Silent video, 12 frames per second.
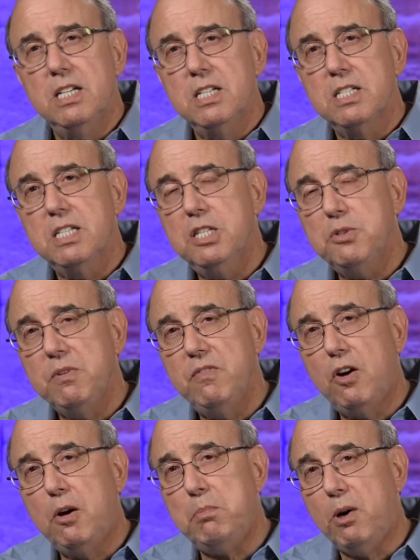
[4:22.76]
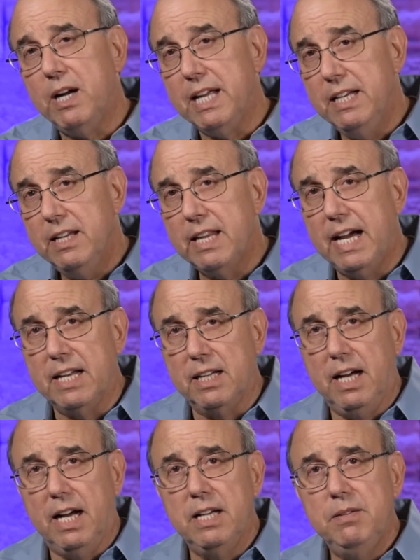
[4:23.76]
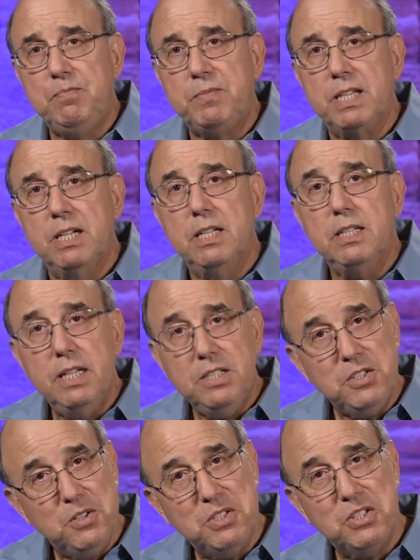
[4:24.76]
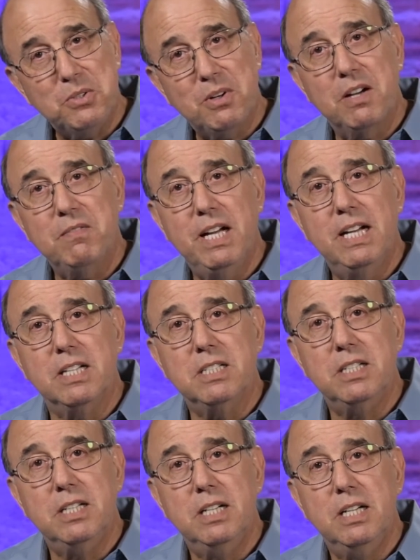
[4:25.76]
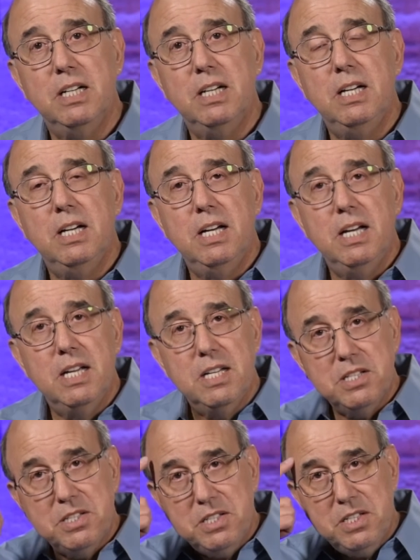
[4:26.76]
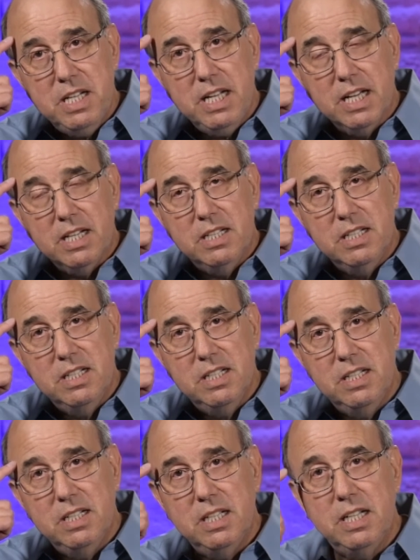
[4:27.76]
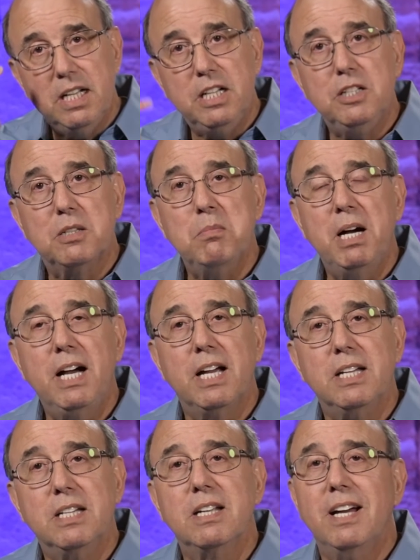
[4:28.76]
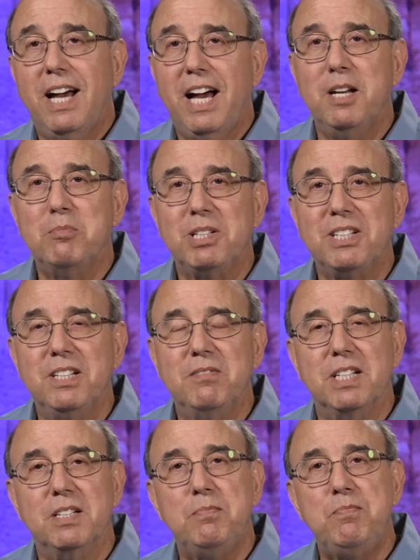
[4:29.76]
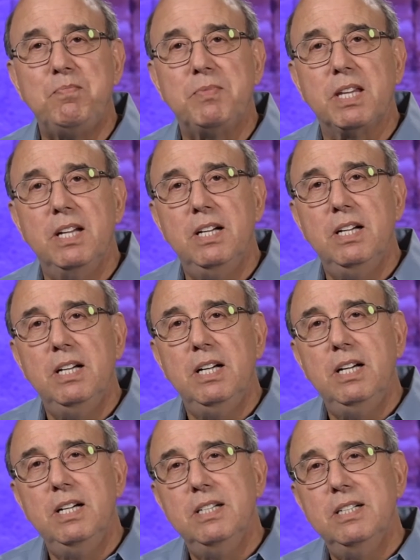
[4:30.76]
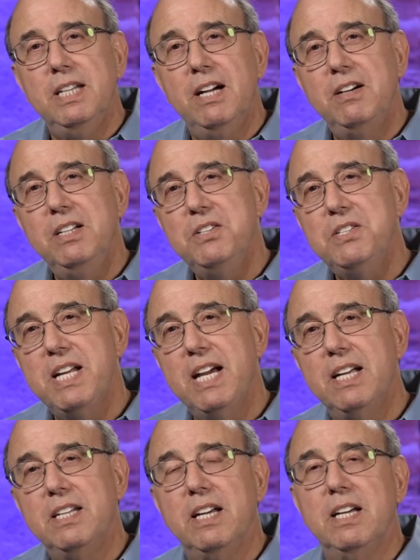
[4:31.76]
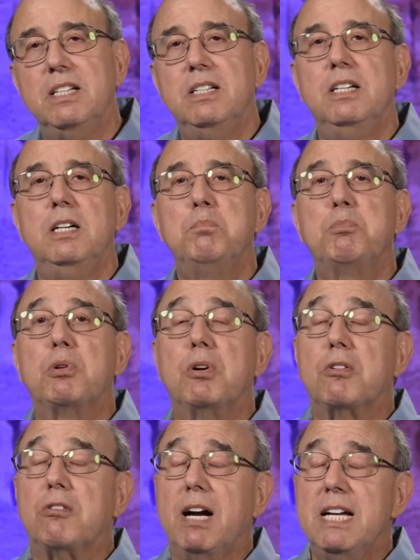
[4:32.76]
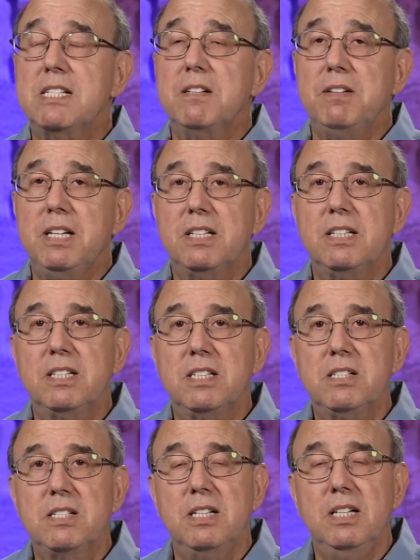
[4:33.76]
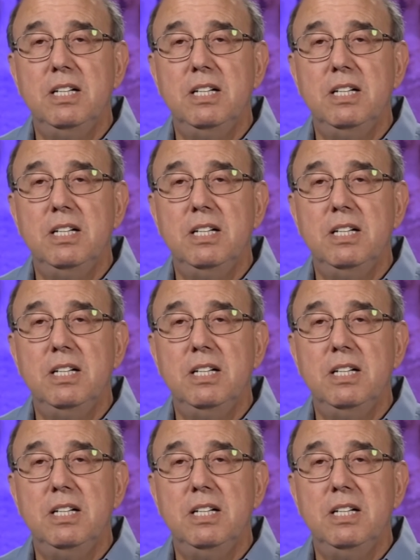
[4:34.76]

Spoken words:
Since we've all bought into that lie, let's use it to our advantage. See it in your mind and believe it. Now understand that progressive healings